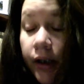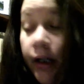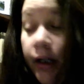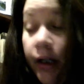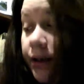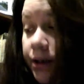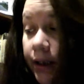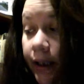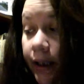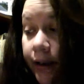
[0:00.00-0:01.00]
actually
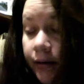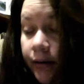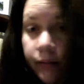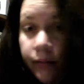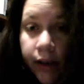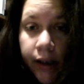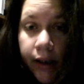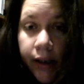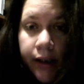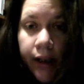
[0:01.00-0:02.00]
had my
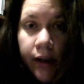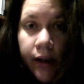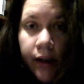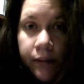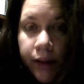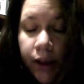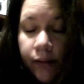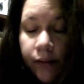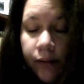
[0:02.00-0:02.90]
lion cat with me.